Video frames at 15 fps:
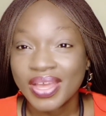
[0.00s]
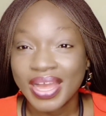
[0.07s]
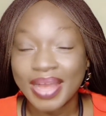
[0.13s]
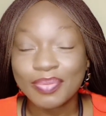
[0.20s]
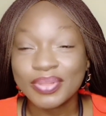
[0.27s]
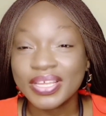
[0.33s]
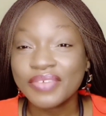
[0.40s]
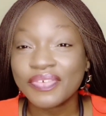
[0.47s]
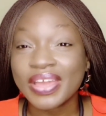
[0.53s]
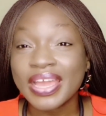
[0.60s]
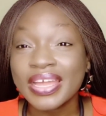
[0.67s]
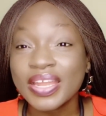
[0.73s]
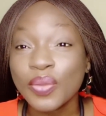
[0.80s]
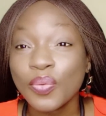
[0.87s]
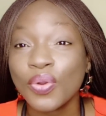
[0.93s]
I believe
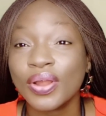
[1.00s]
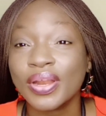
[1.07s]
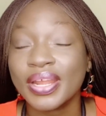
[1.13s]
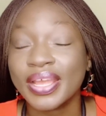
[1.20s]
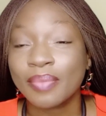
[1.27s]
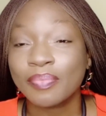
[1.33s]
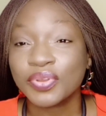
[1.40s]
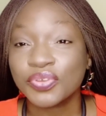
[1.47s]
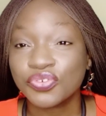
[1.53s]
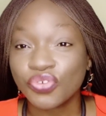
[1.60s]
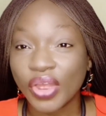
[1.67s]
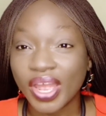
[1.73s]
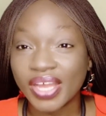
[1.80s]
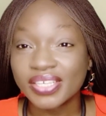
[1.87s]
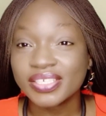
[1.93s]
anyone can be
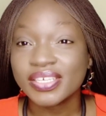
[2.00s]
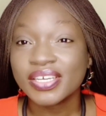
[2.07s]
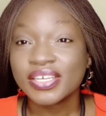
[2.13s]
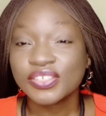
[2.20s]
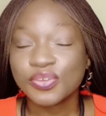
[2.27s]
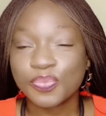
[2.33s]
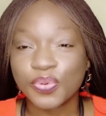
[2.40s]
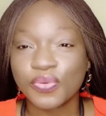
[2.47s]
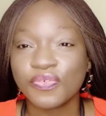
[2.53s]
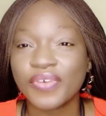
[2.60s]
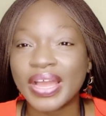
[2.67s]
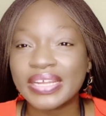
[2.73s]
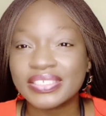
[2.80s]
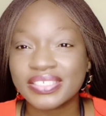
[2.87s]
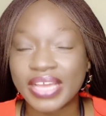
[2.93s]
trained to
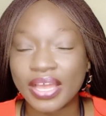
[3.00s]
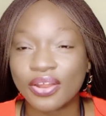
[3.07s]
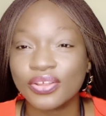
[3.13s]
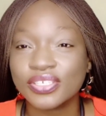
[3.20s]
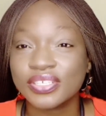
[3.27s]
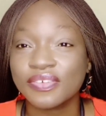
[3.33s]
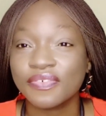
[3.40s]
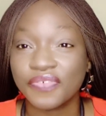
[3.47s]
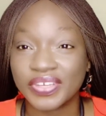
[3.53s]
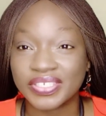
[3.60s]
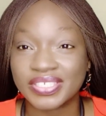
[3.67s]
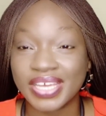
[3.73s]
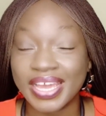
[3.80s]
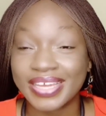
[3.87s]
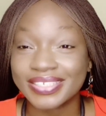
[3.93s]
provide psychological
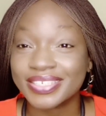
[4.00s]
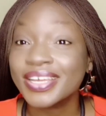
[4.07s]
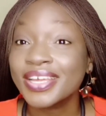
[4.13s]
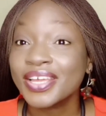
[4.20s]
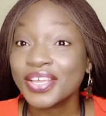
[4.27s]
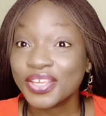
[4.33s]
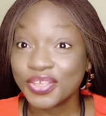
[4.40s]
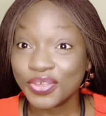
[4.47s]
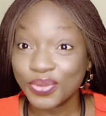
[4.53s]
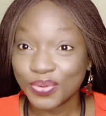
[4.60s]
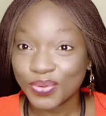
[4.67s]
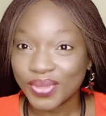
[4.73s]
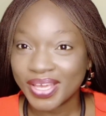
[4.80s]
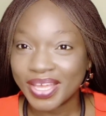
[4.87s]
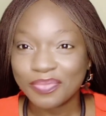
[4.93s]
first aid.
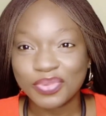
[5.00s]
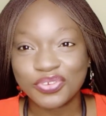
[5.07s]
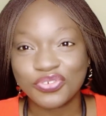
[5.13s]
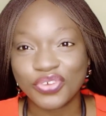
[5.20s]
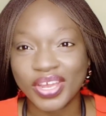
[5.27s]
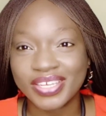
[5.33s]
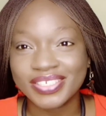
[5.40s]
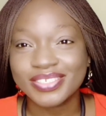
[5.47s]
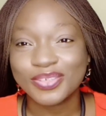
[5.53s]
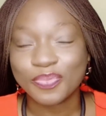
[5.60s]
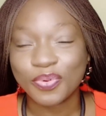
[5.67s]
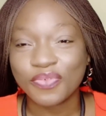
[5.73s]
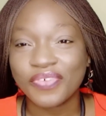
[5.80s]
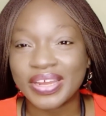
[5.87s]
You can be trained to provide